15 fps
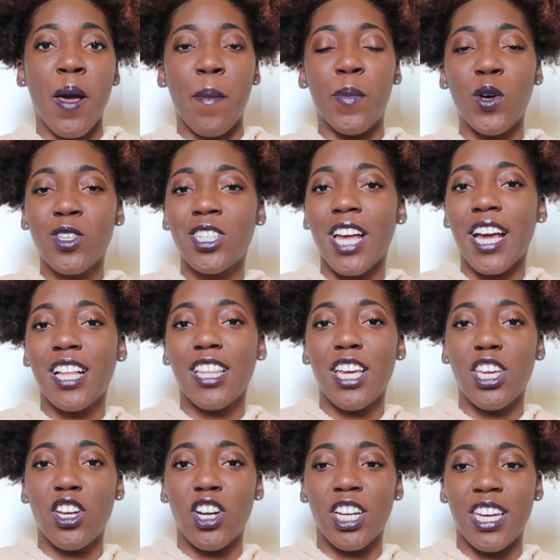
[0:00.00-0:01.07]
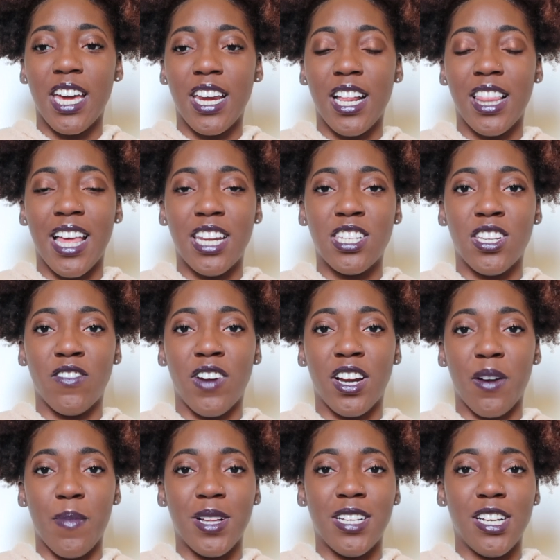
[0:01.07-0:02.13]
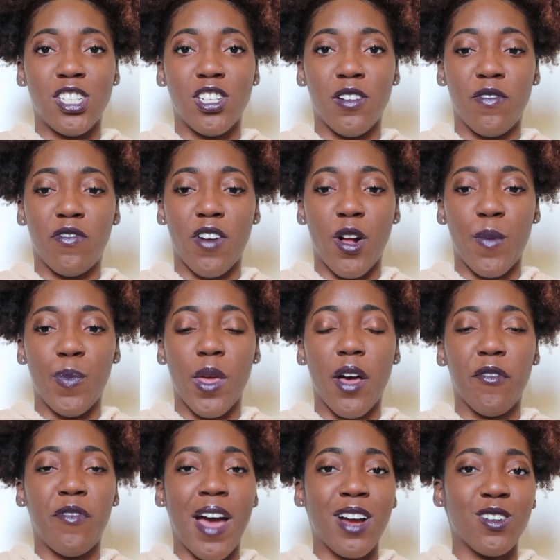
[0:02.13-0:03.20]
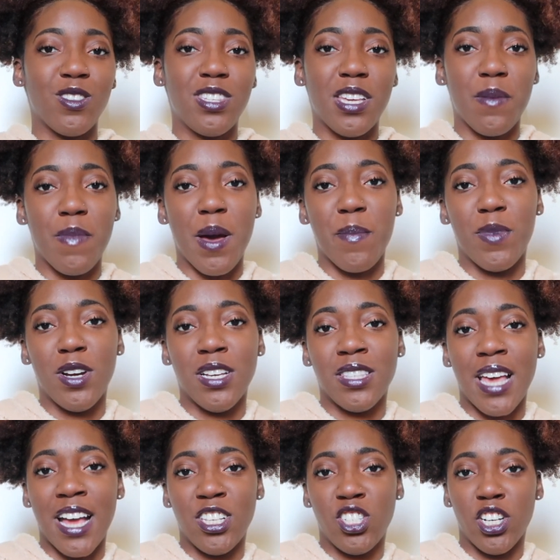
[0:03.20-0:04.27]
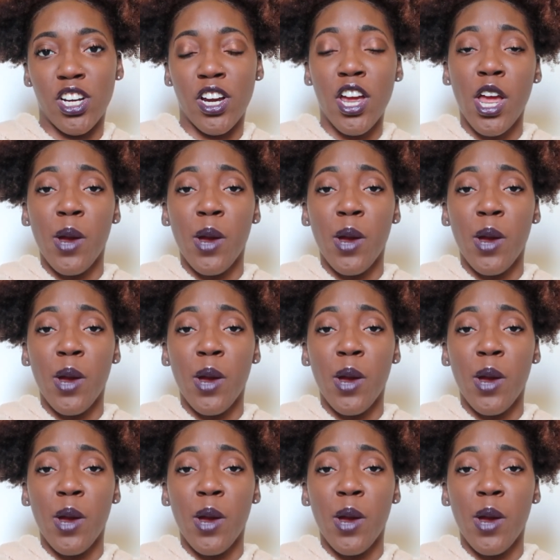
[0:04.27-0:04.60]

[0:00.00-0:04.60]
most likely you're getting letters of recommendation from faculty members at your